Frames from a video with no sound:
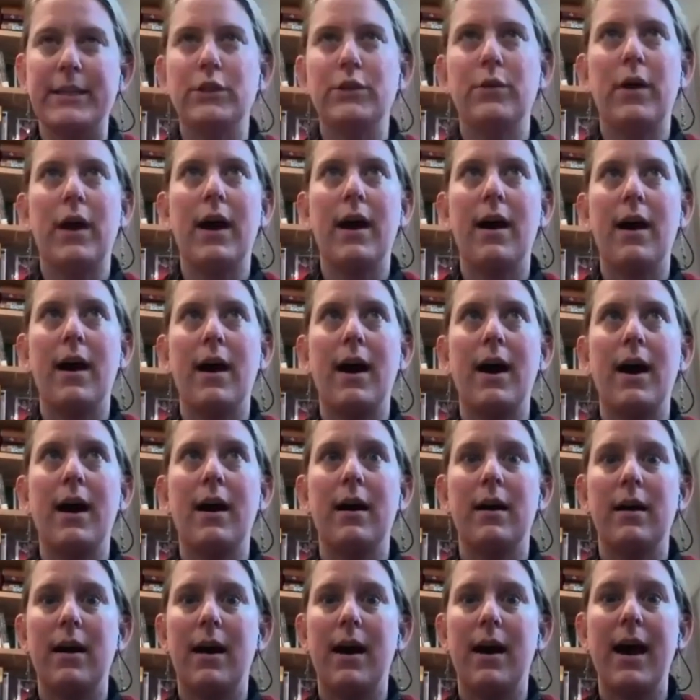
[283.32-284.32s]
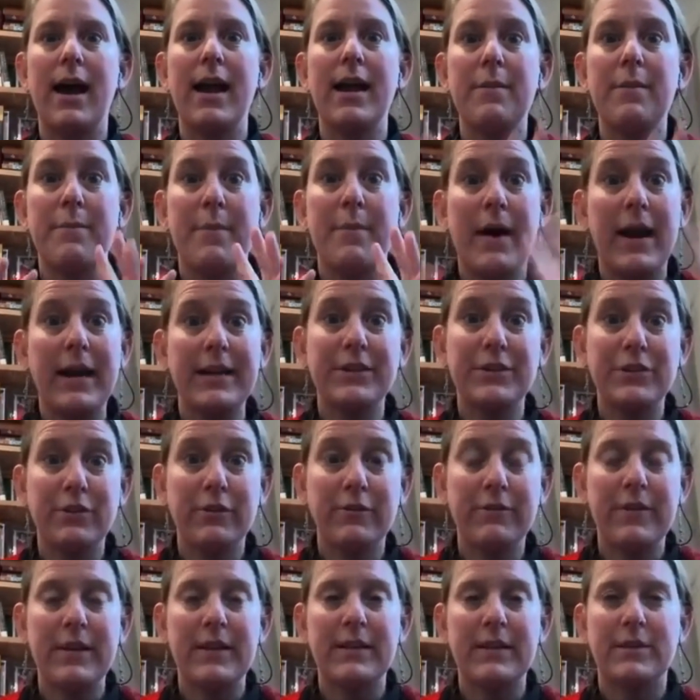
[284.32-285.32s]
So my
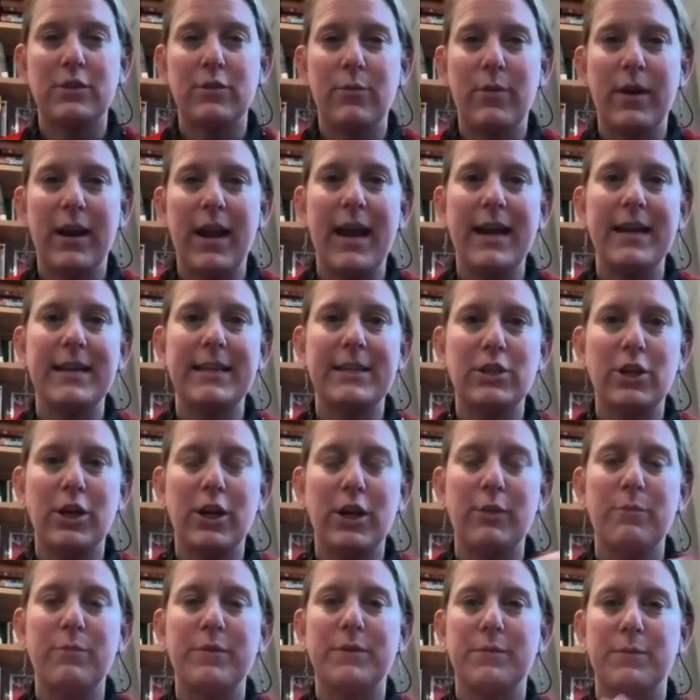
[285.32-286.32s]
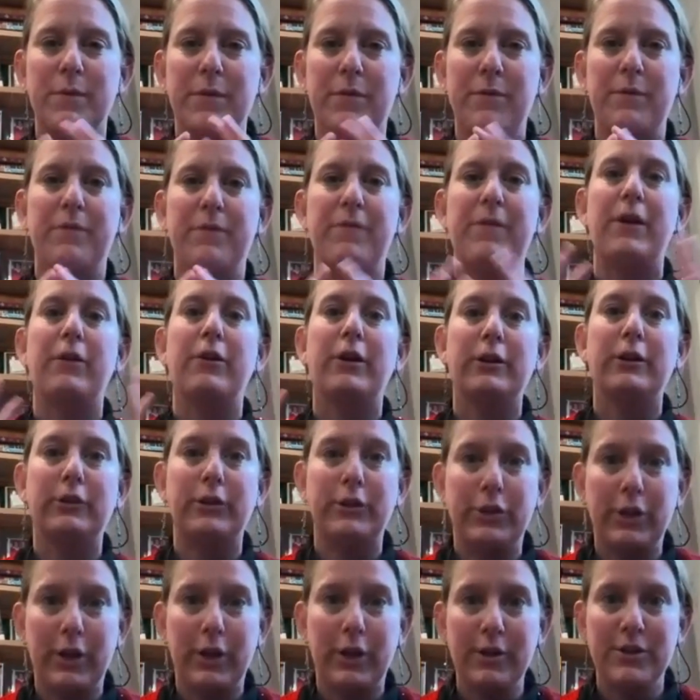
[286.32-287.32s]
service, so what I started was with a very
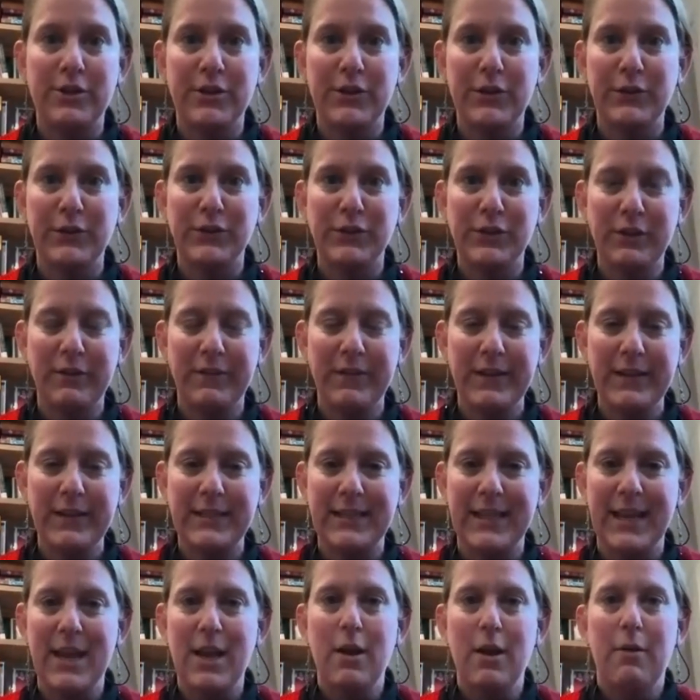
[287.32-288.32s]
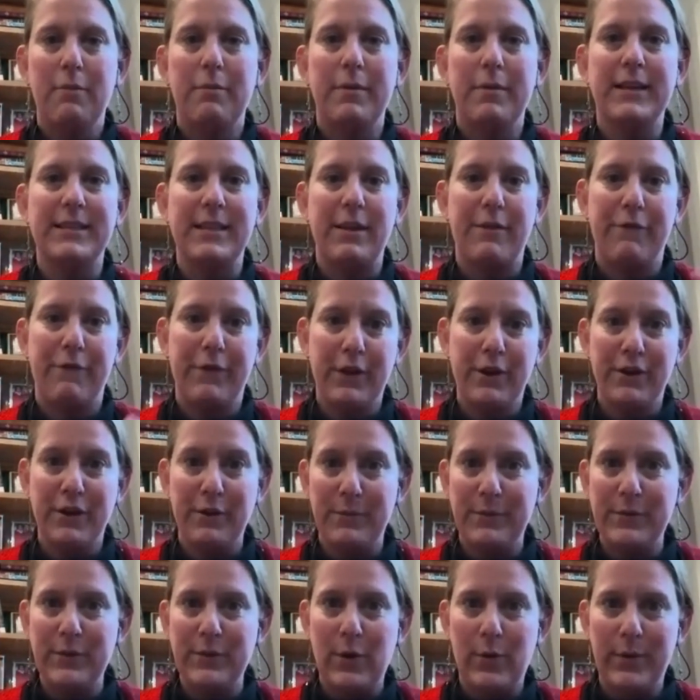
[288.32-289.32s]
liturgical service, because I figured
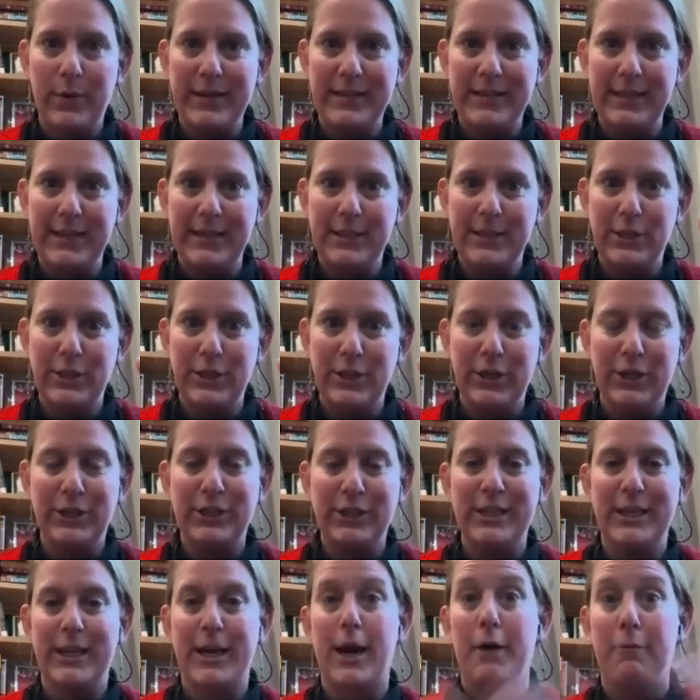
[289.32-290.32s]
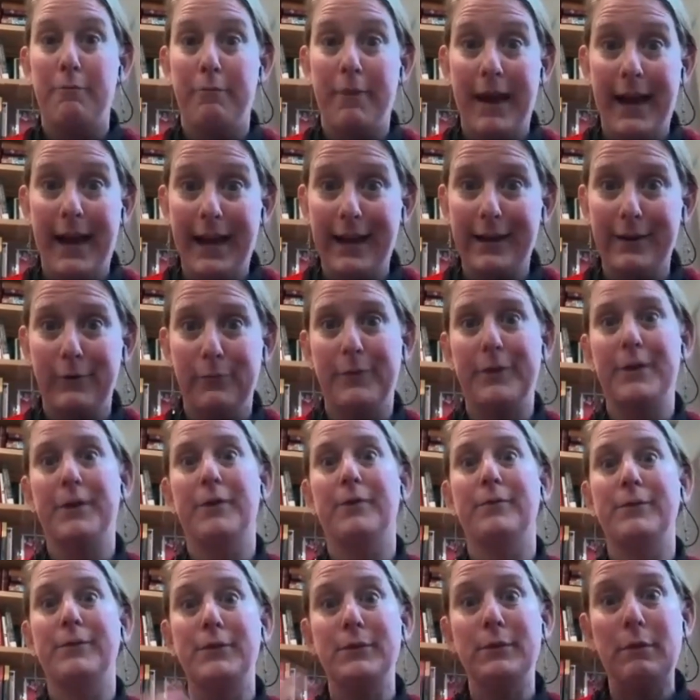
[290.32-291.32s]
it was always easier to cut back. We
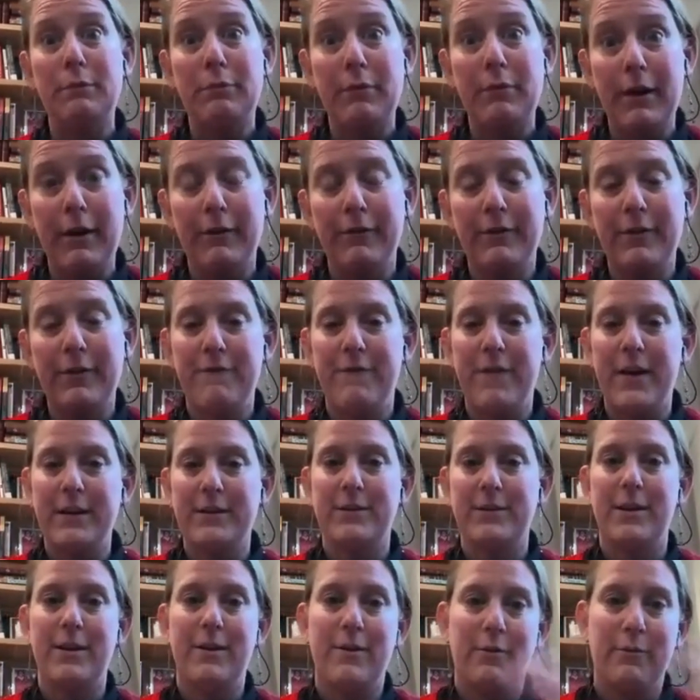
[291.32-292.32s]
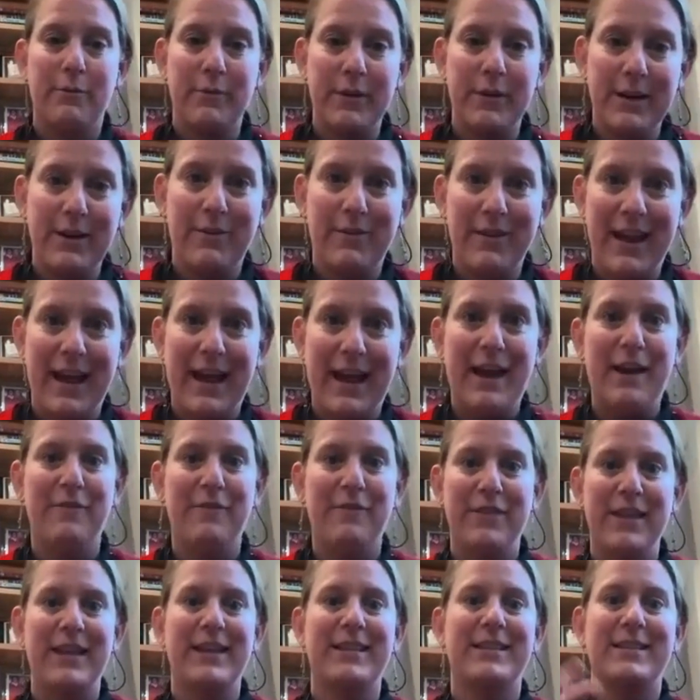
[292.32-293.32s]
don't do a prayer of confession, or we don't
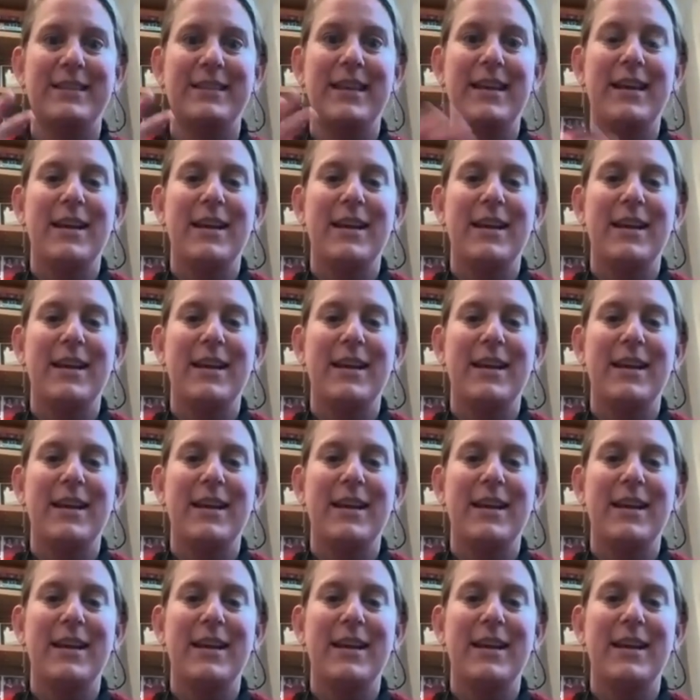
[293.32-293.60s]
have this.